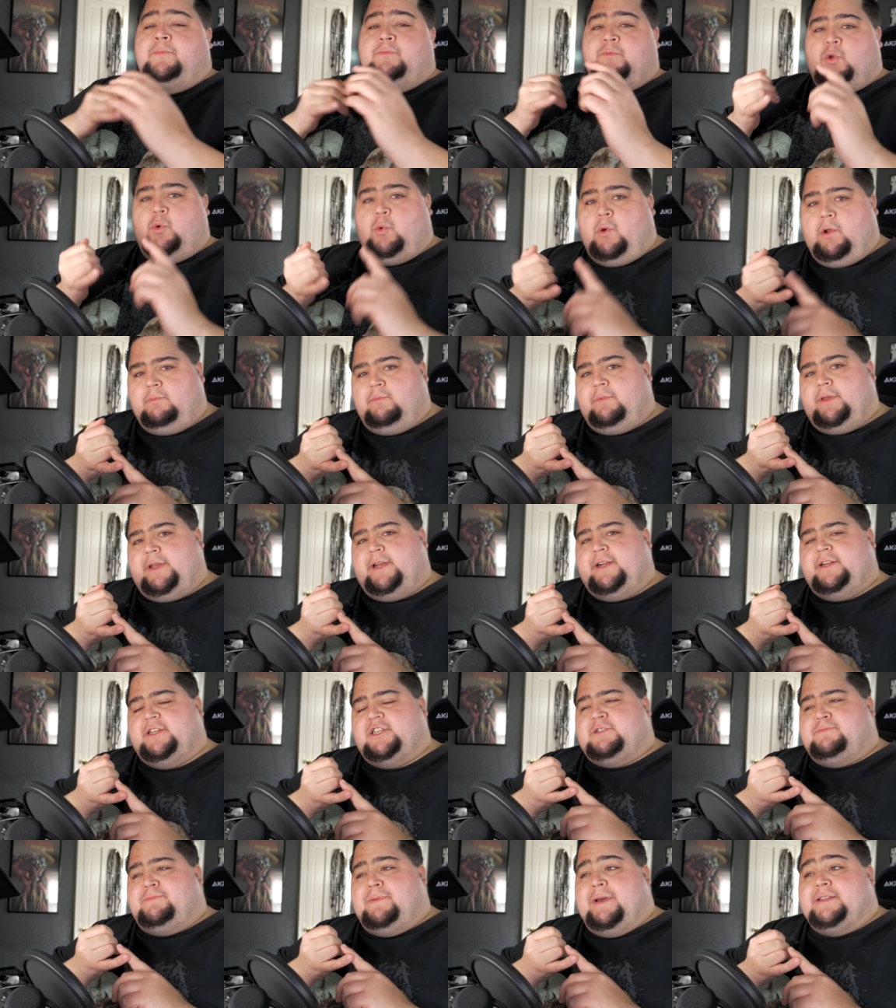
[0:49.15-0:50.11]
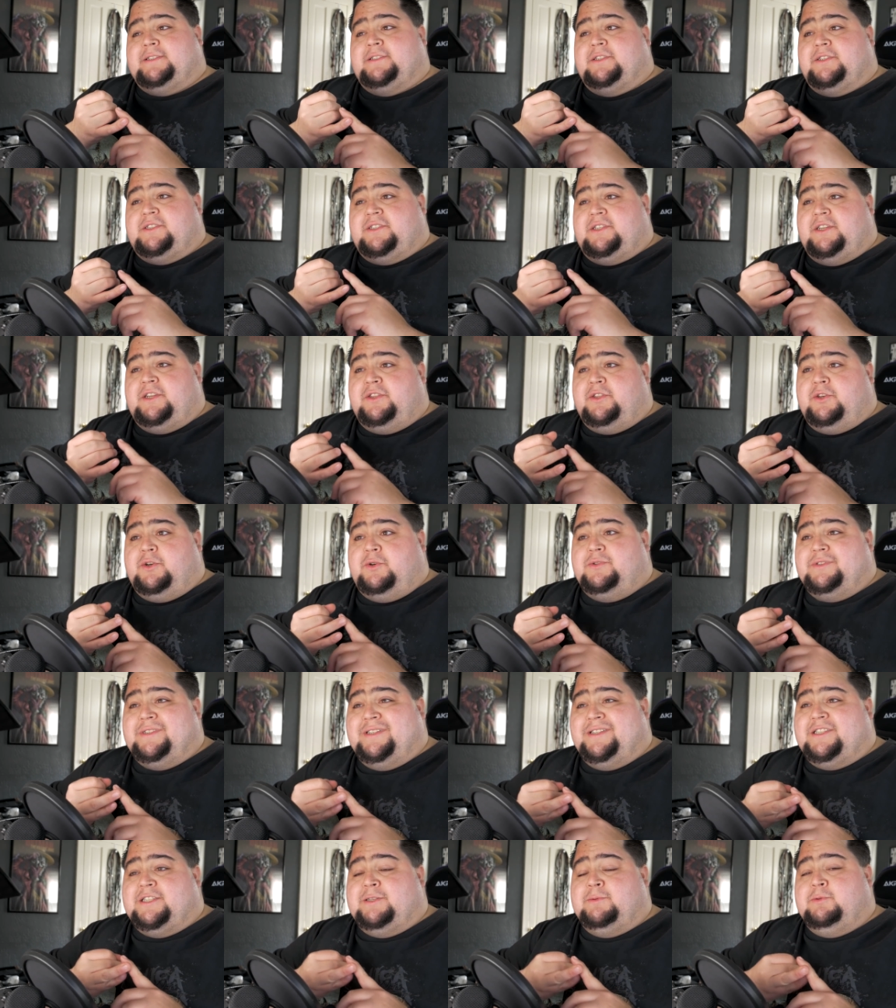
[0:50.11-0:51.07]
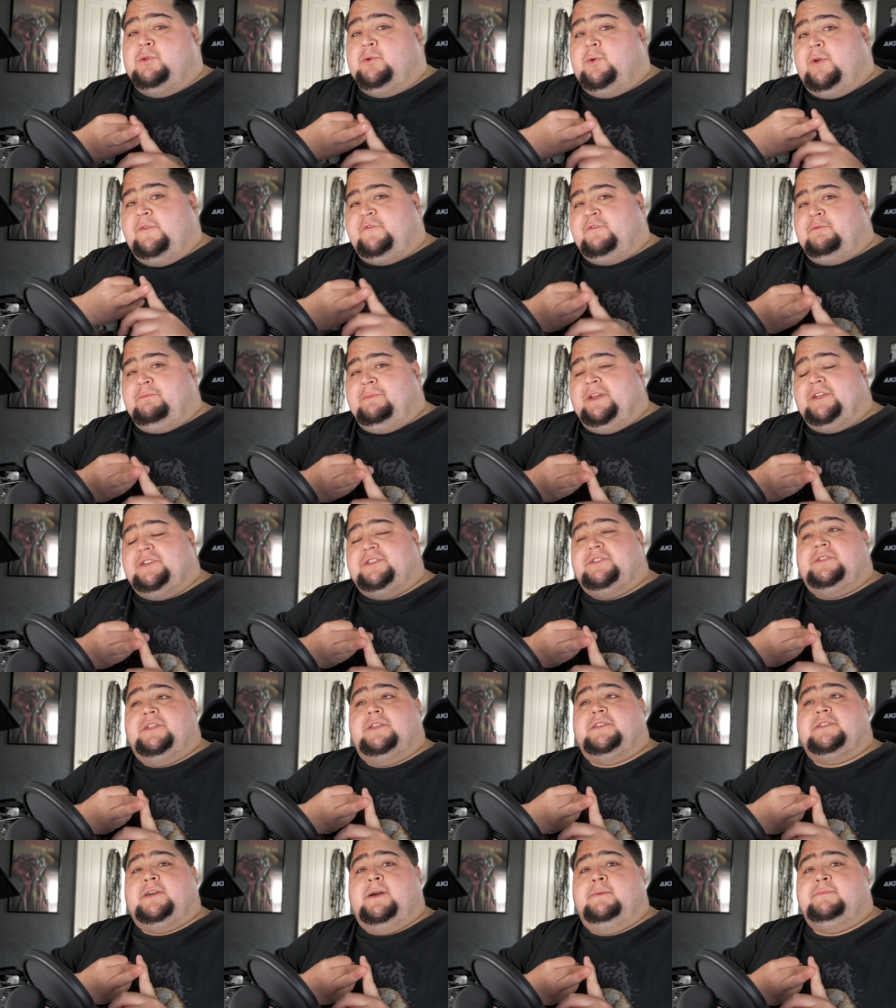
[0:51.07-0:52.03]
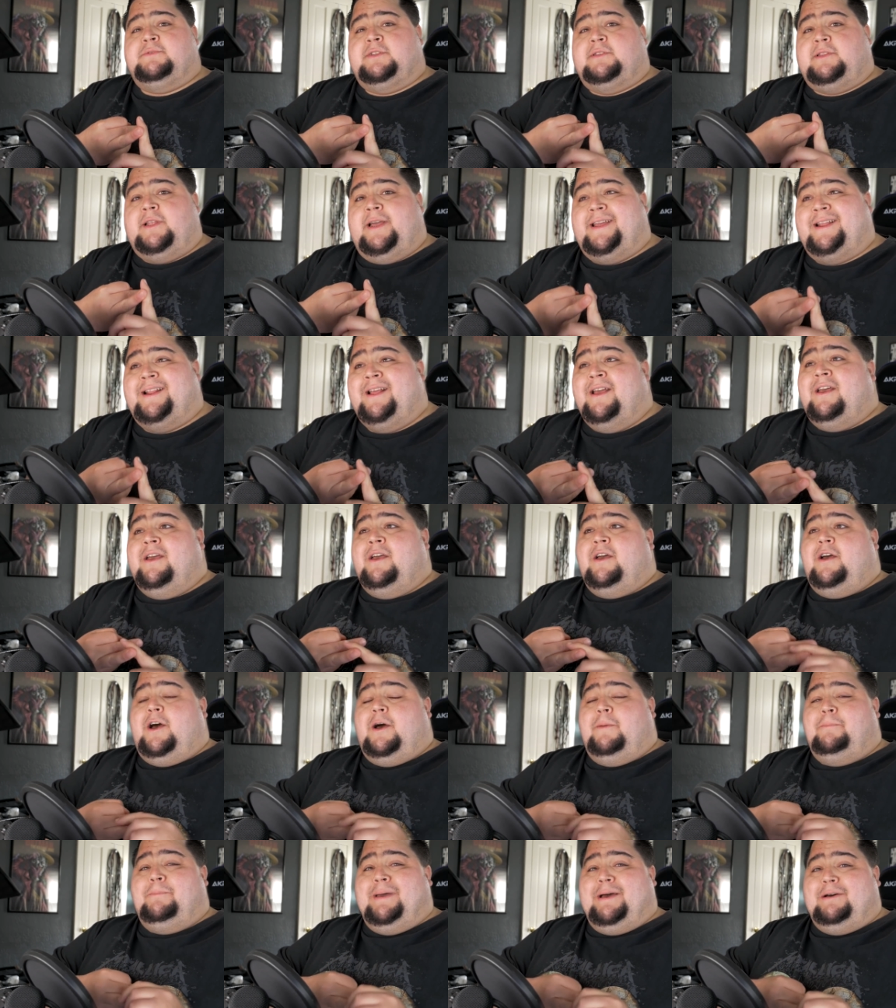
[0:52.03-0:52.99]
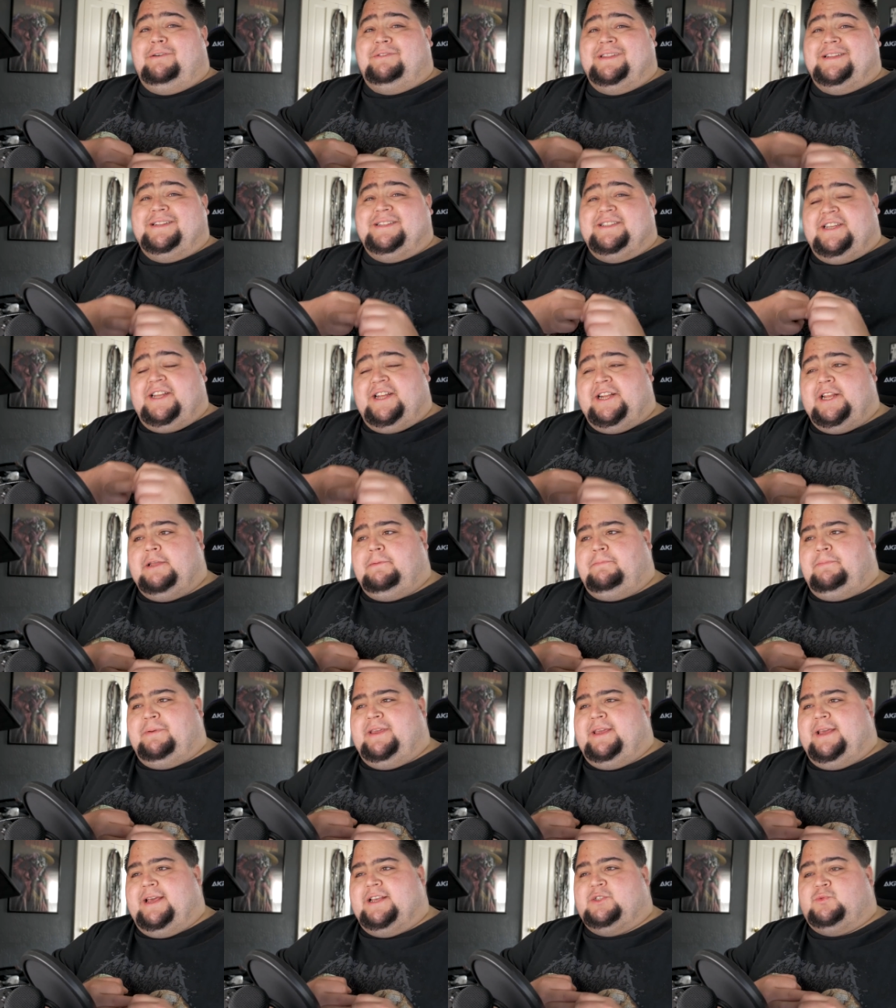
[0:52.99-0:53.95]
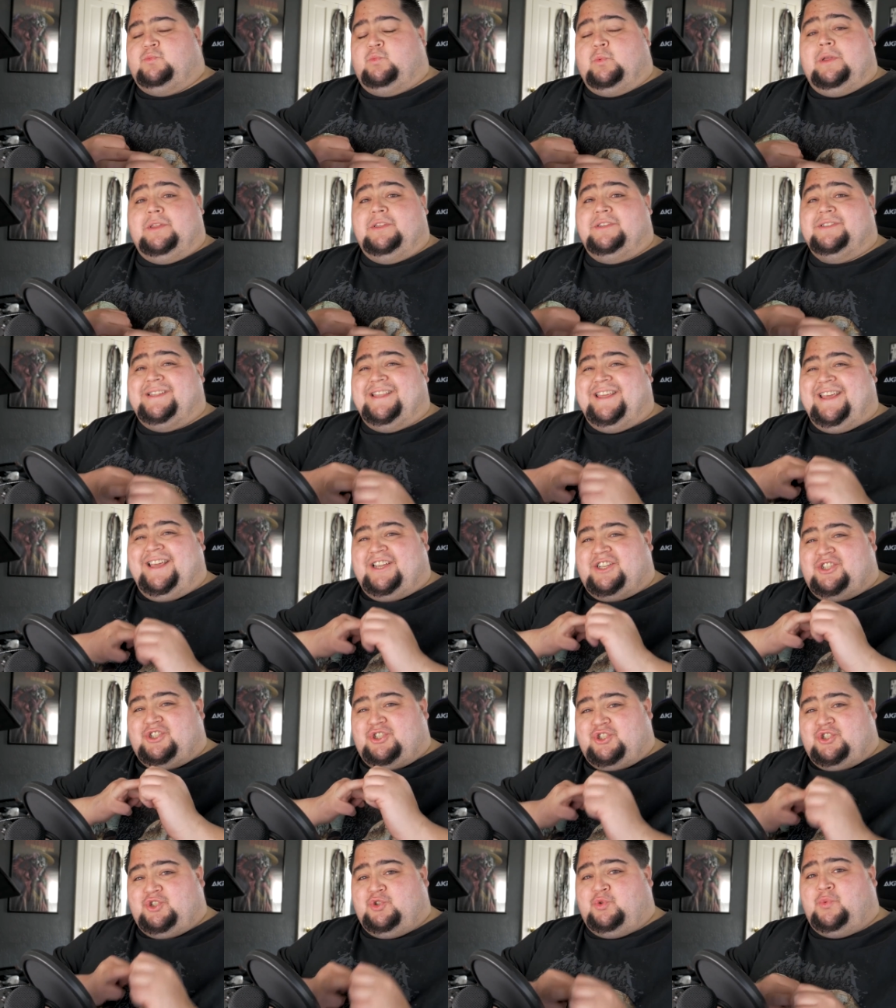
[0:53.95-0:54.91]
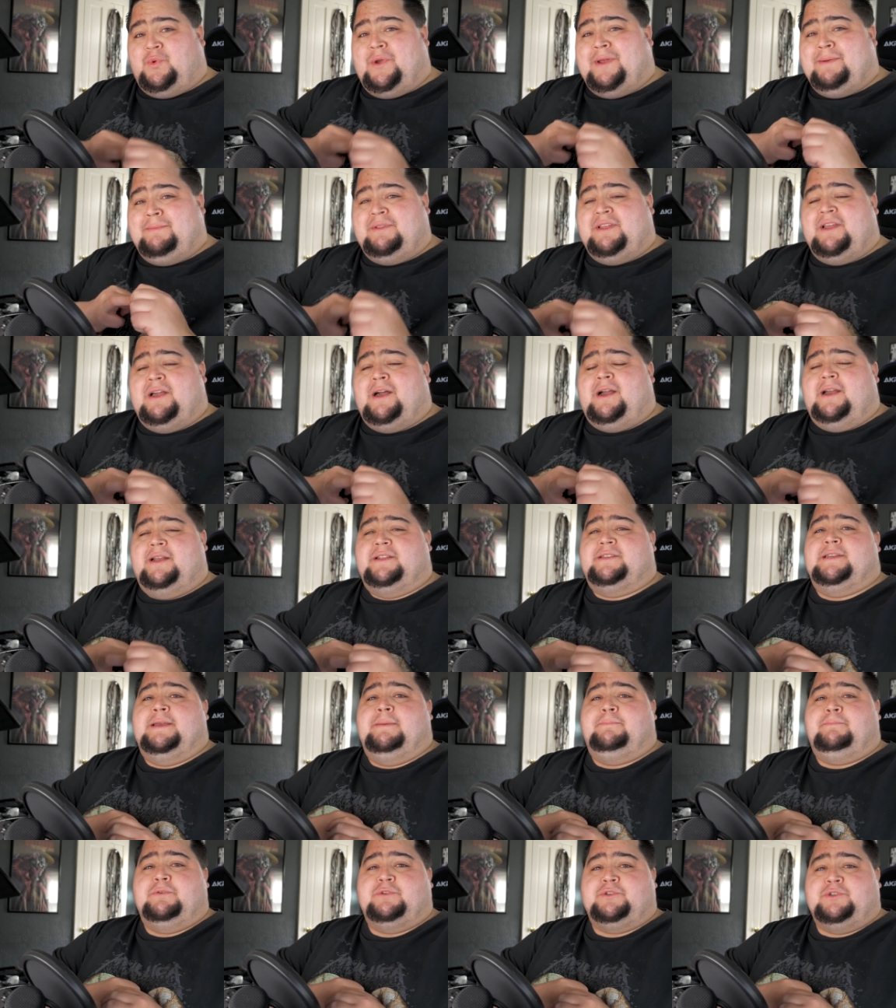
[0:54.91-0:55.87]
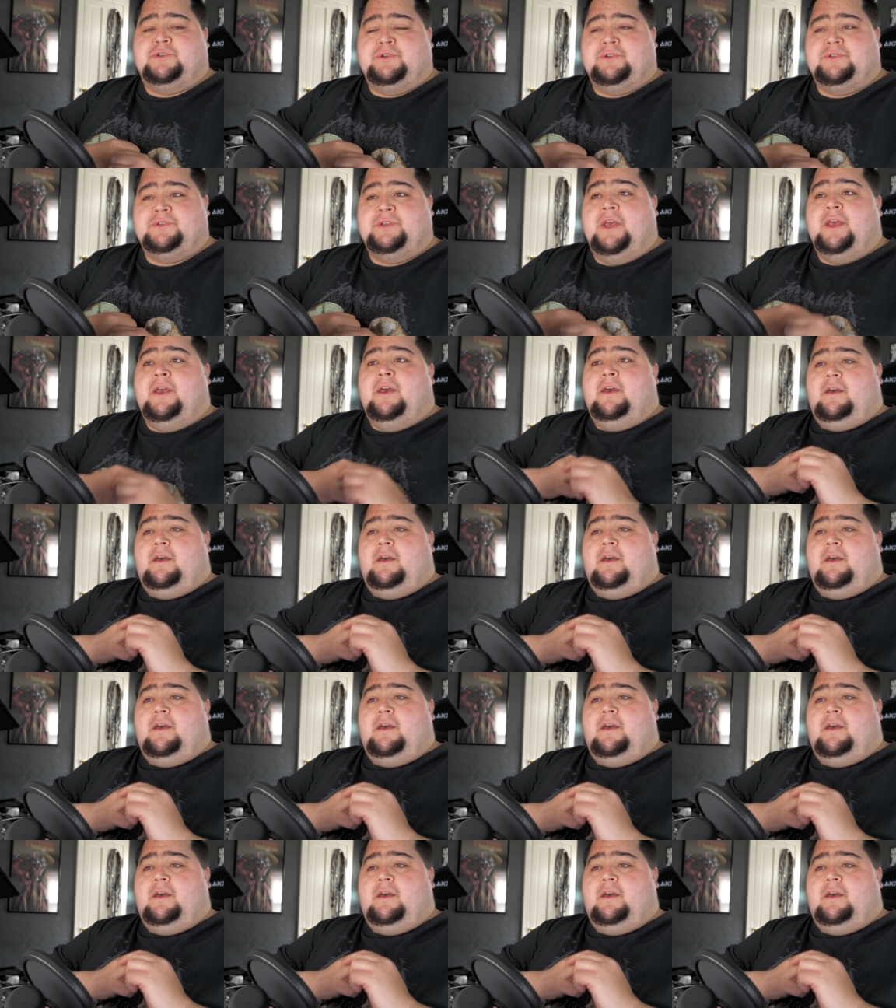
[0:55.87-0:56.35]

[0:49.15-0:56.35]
when we can expect to see those, and some new information that's come to light about the TDP as well as the extremely high temperatures